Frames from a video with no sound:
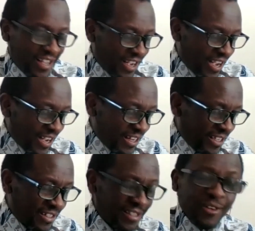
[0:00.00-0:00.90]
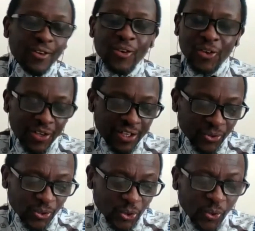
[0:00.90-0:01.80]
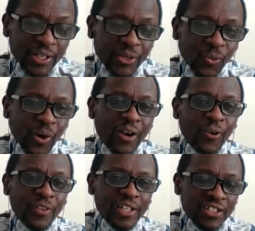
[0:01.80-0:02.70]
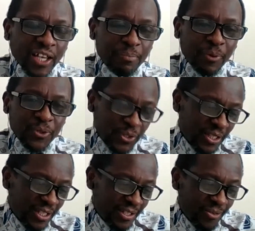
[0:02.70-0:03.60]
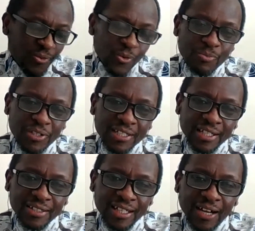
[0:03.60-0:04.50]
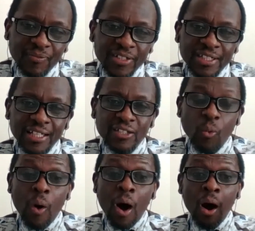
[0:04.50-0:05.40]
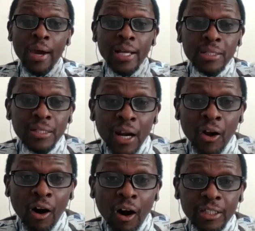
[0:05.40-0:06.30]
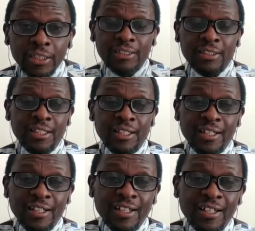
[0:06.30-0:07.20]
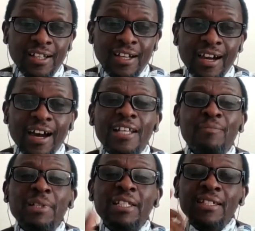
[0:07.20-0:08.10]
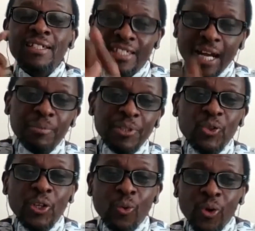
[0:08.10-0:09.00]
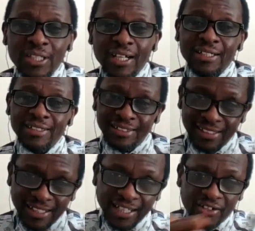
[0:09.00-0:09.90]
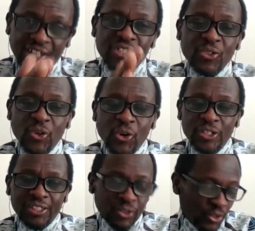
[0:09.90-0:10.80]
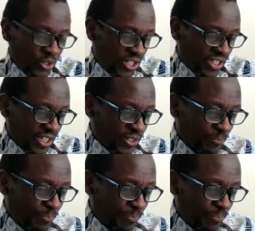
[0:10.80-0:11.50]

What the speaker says: And it was when one of the disciples whom Jesus loved said, oh, it's the Lord. And Peter jumped into the water and ran to God, to Jesus.